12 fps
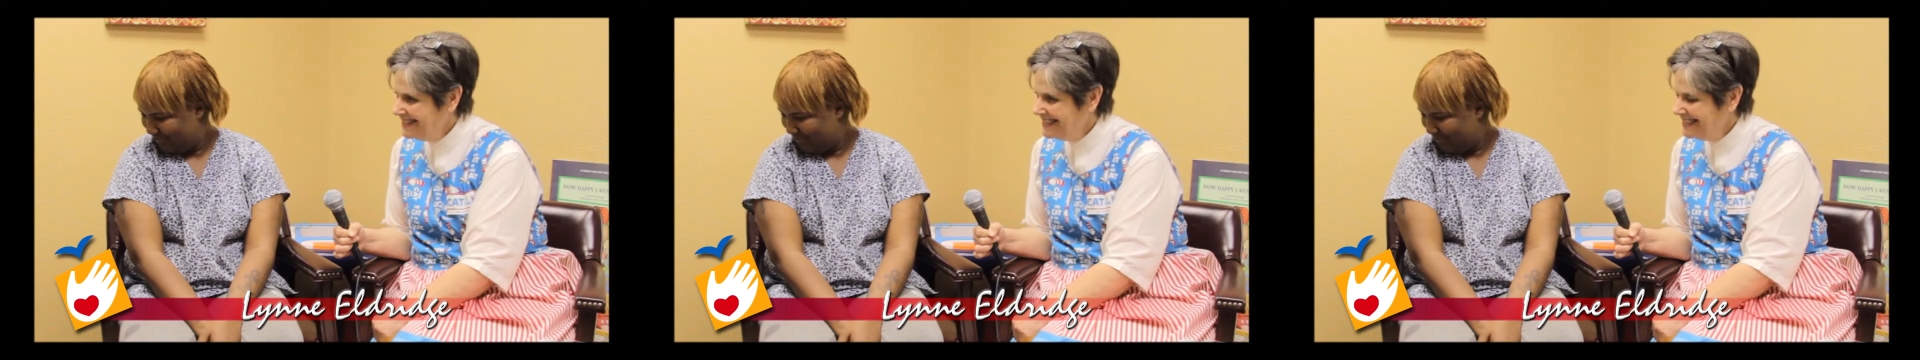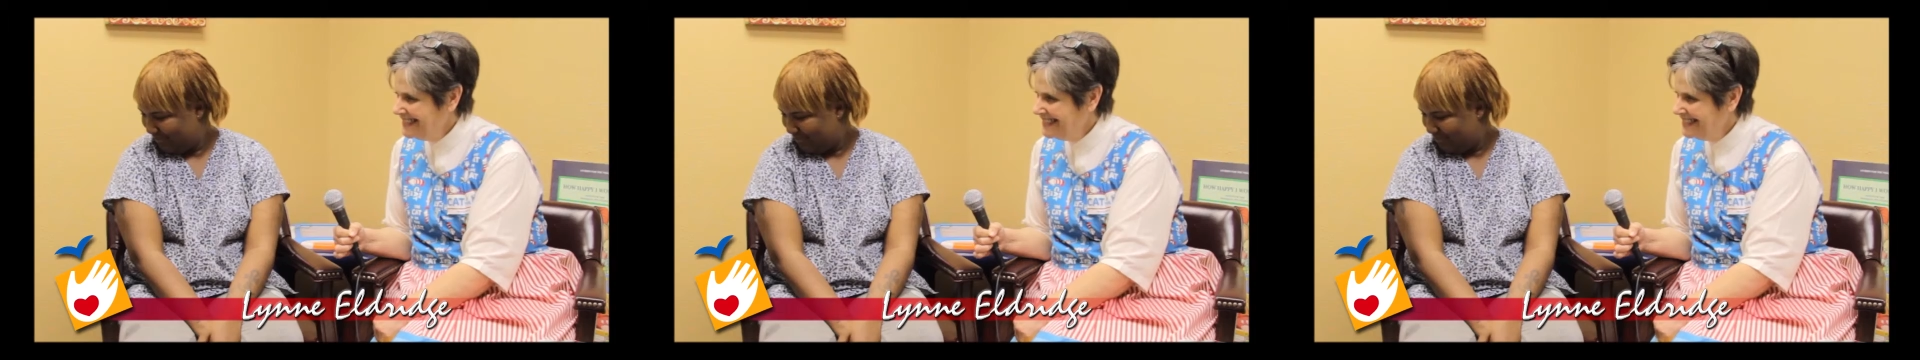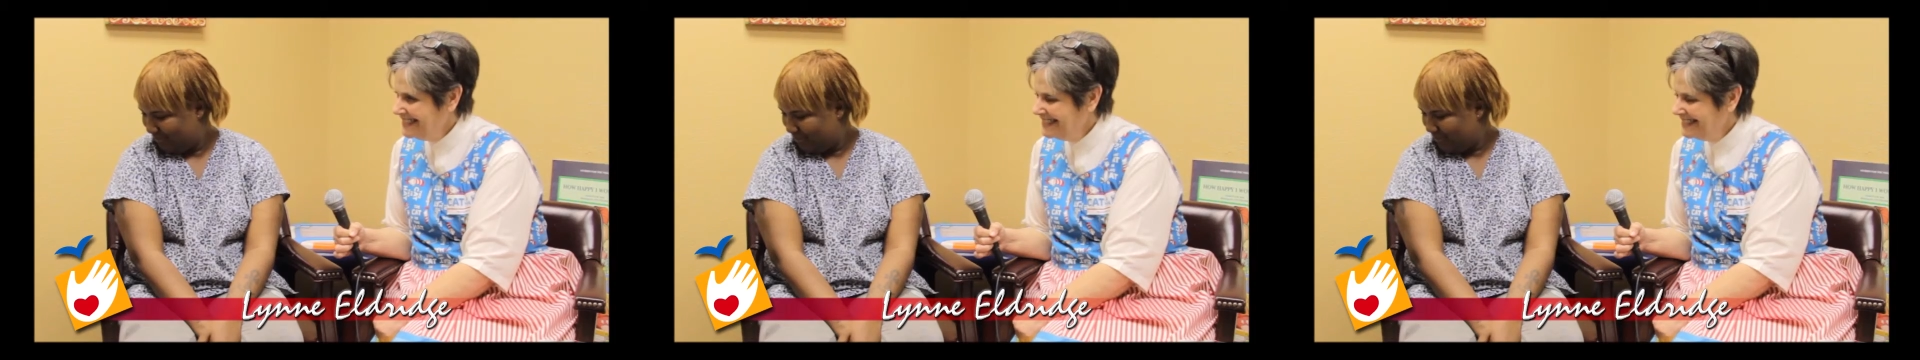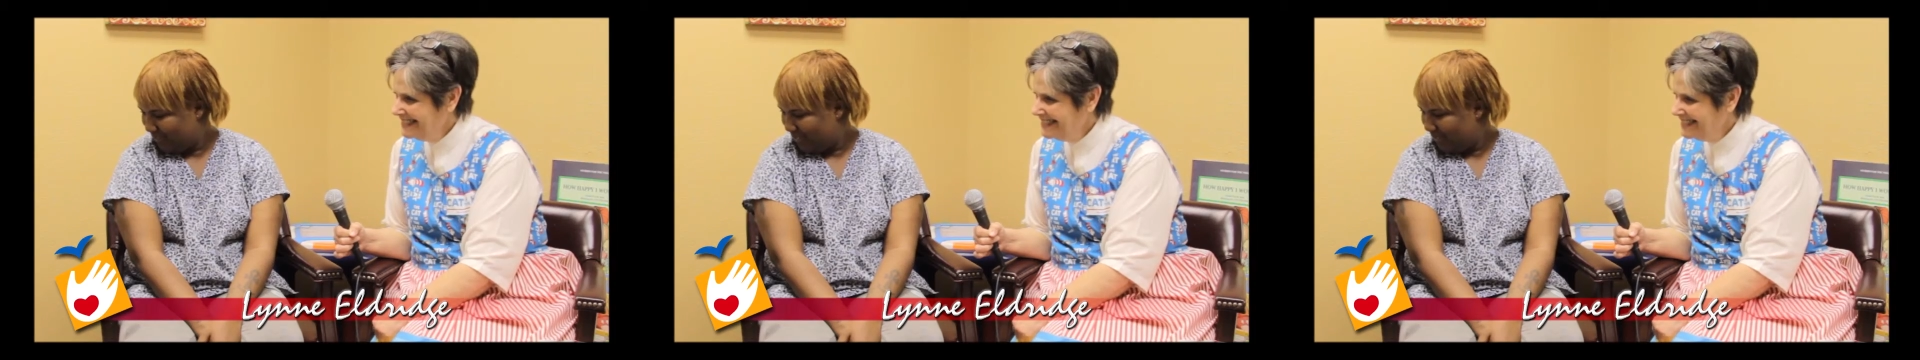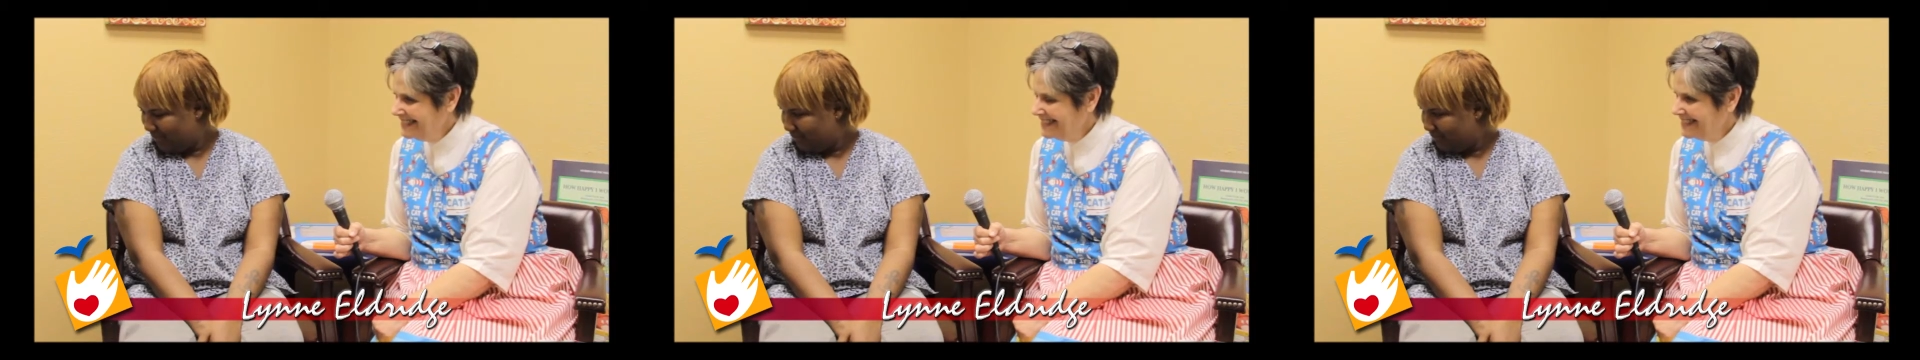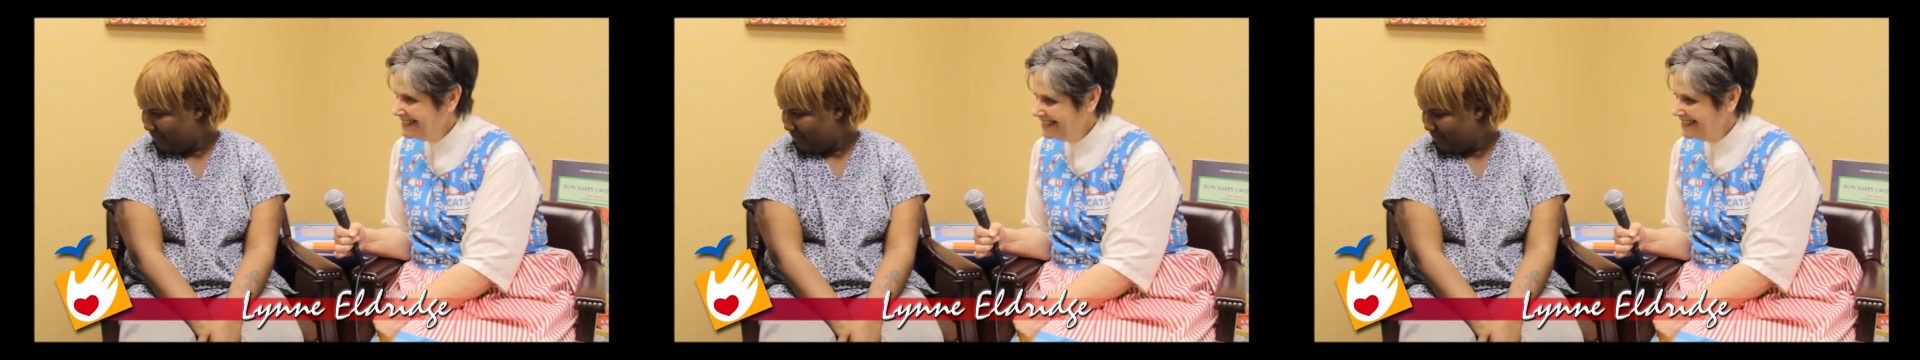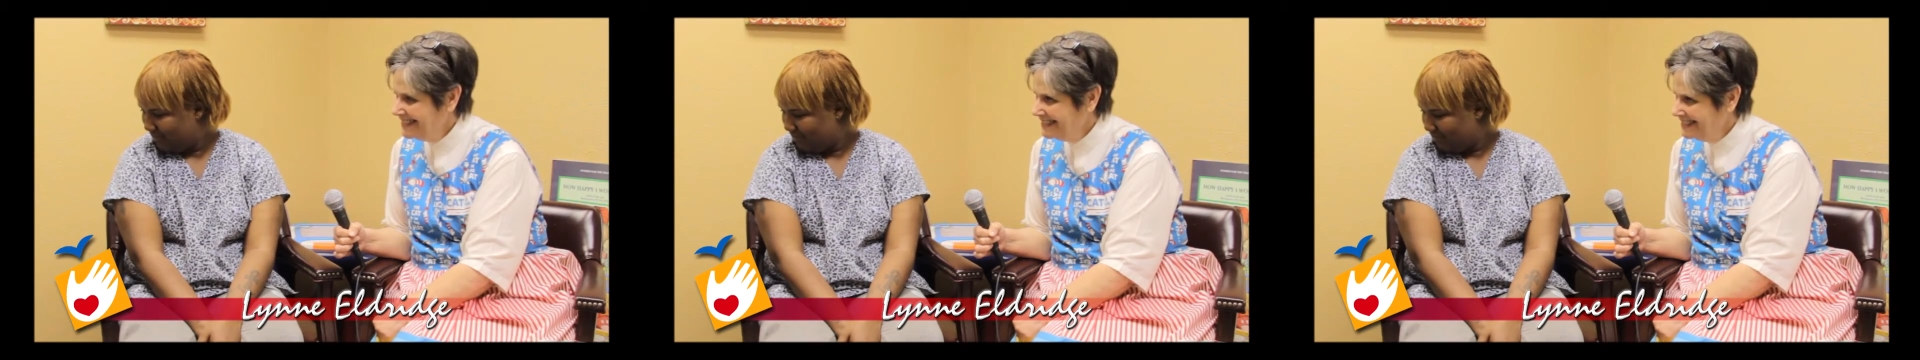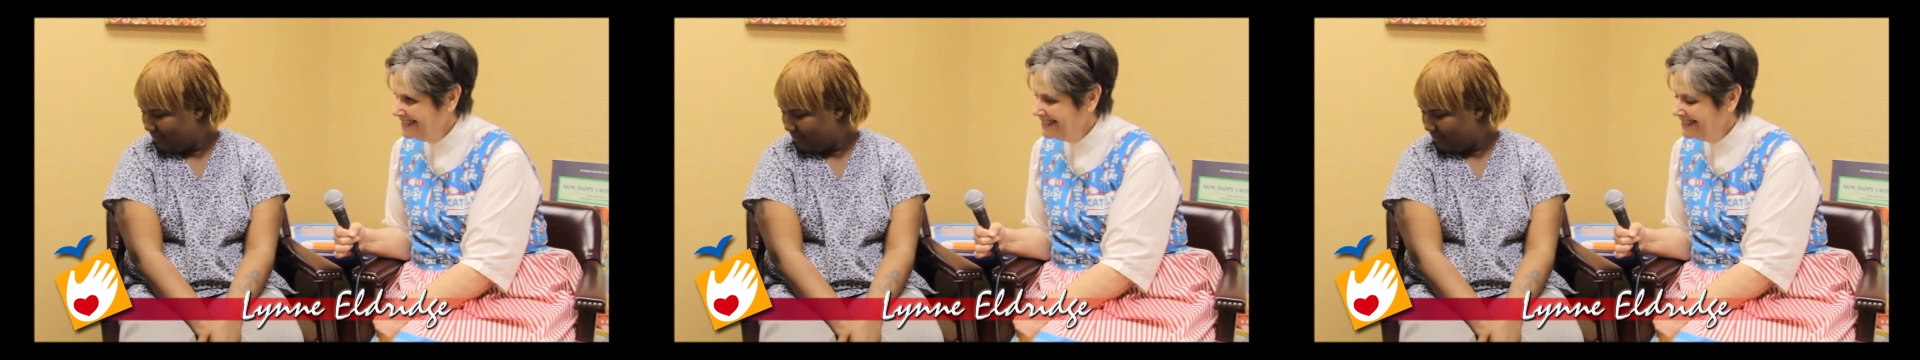
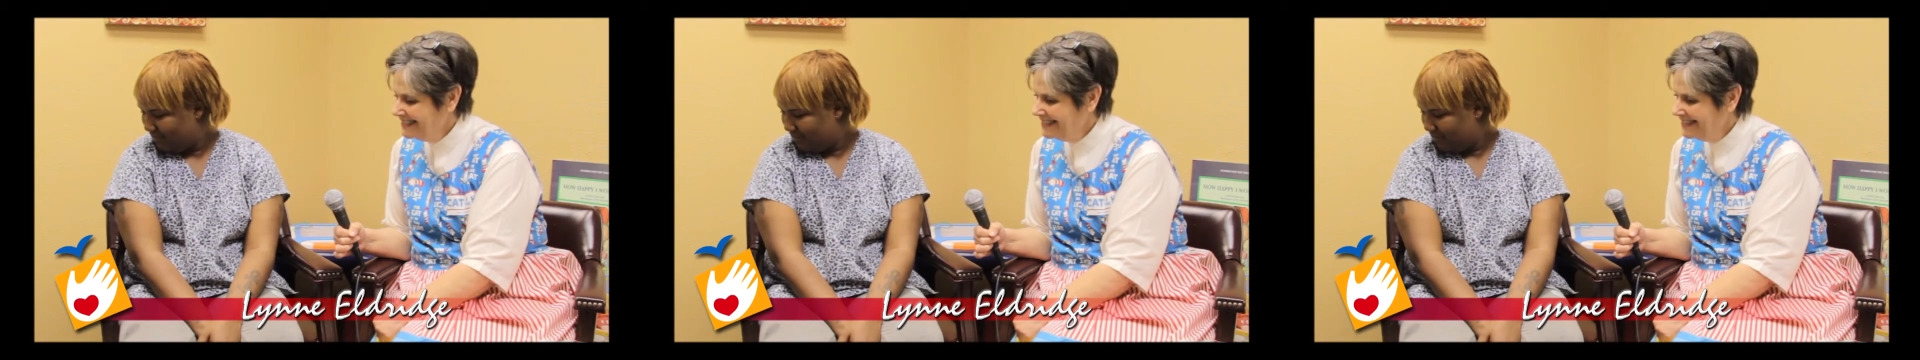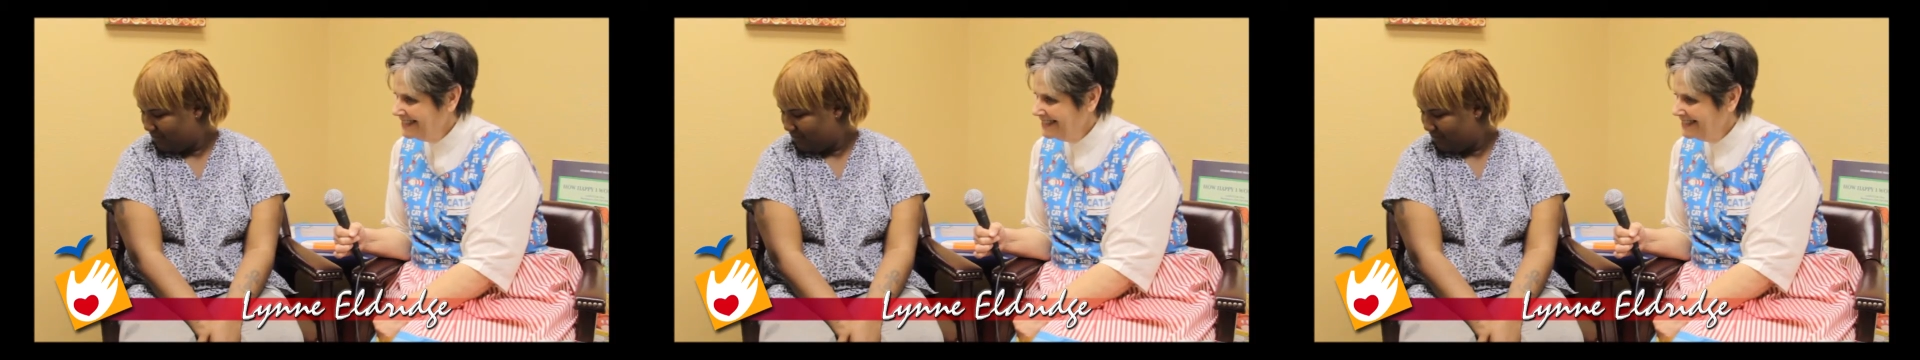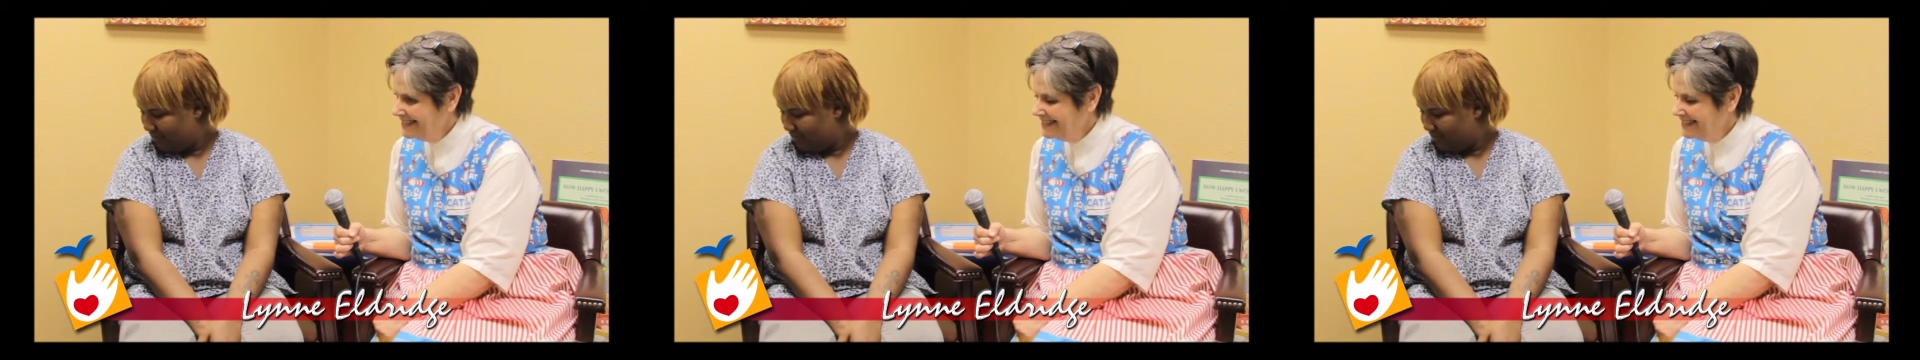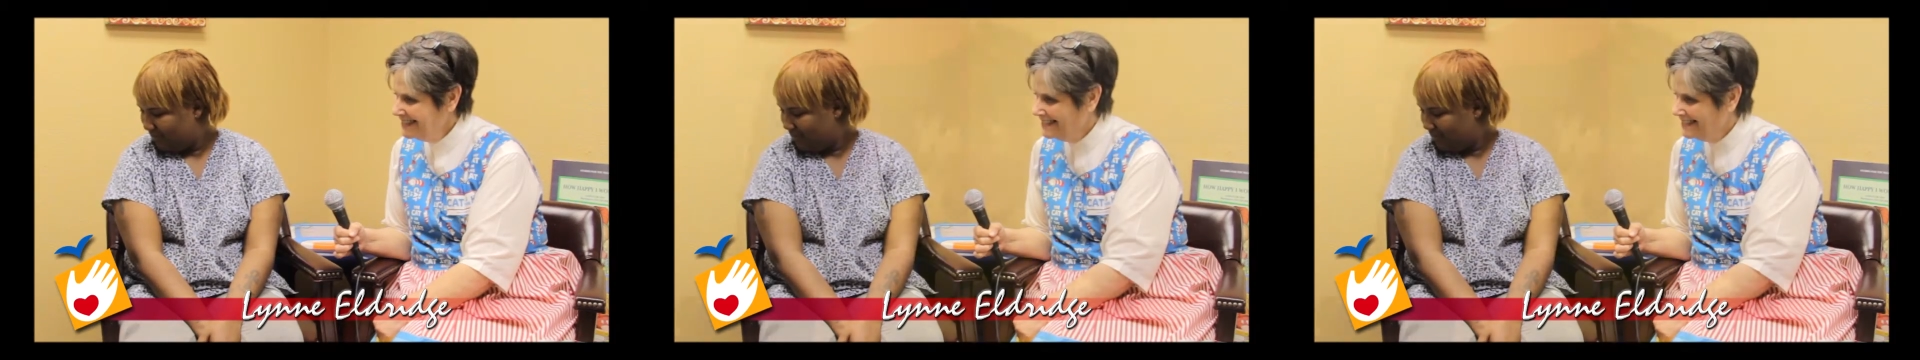Nobody speaks.